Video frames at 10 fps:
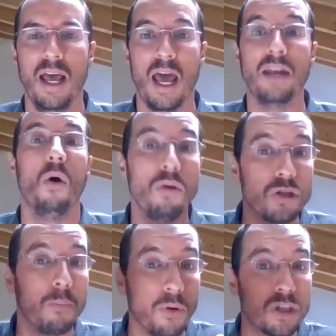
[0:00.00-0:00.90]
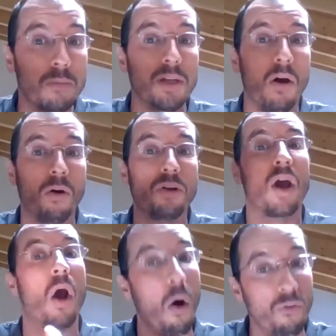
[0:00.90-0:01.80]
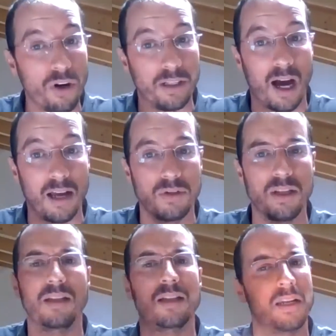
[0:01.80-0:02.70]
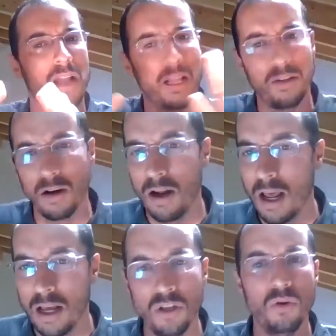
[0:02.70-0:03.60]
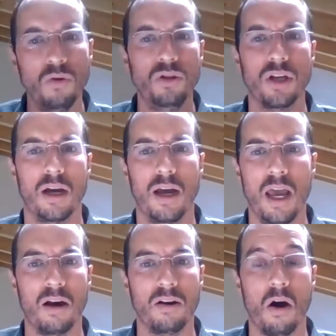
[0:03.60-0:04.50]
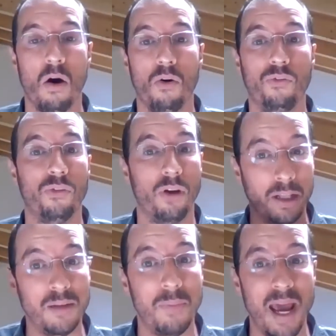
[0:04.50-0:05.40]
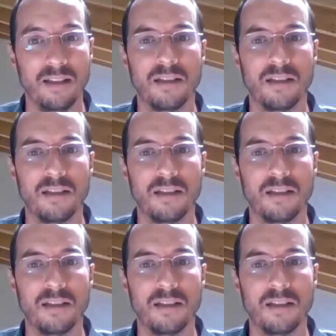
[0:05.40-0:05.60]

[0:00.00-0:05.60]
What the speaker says: And also possibly on recovery times, that it's another huge area of debate.